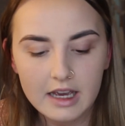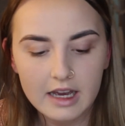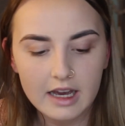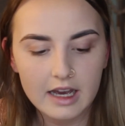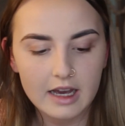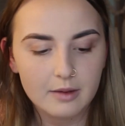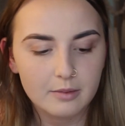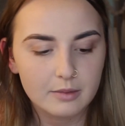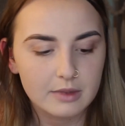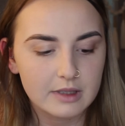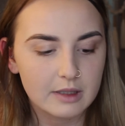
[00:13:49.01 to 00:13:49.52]

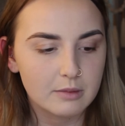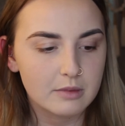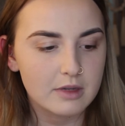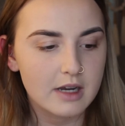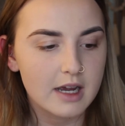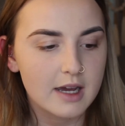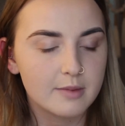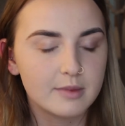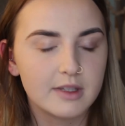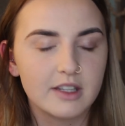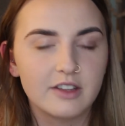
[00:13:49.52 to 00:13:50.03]

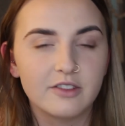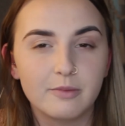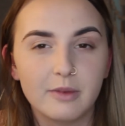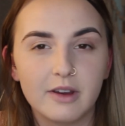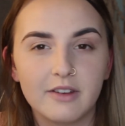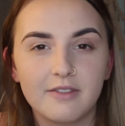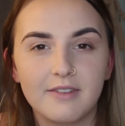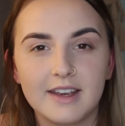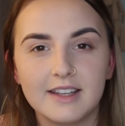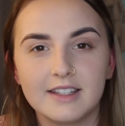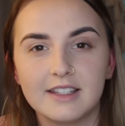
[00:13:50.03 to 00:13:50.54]
Sometimes if
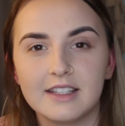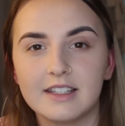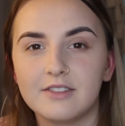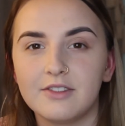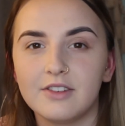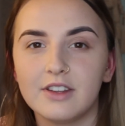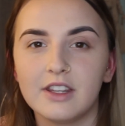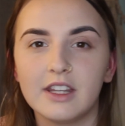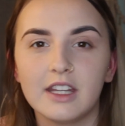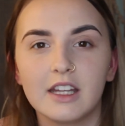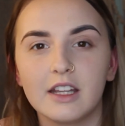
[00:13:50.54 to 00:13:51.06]
my face is
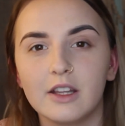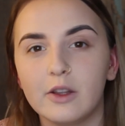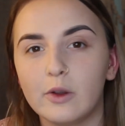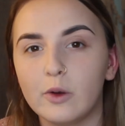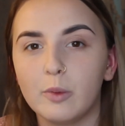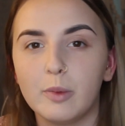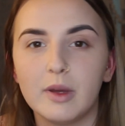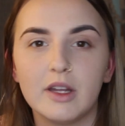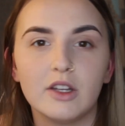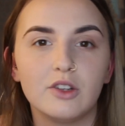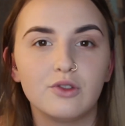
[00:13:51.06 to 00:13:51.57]
feeling a
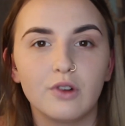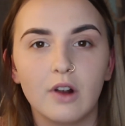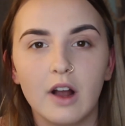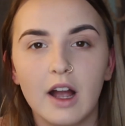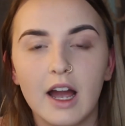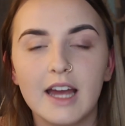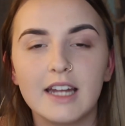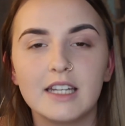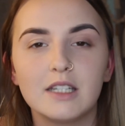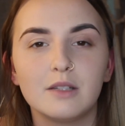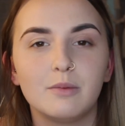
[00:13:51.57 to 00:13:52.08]
little bit
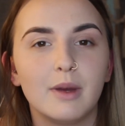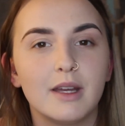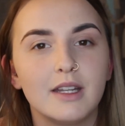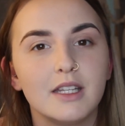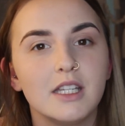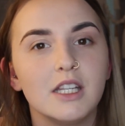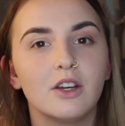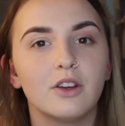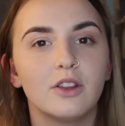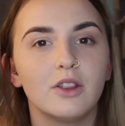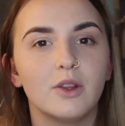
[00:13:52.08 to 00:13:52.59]
dry,
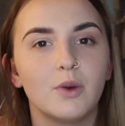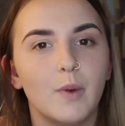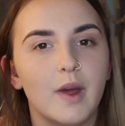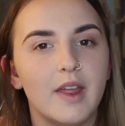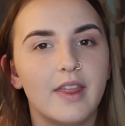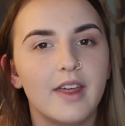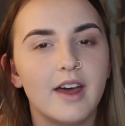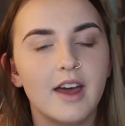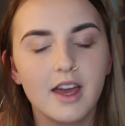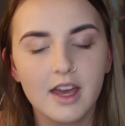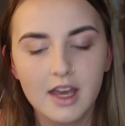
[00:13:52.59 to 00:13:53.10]
depending on the
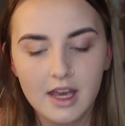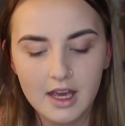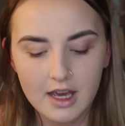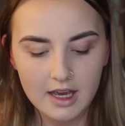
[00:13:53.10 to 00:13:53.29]
weather.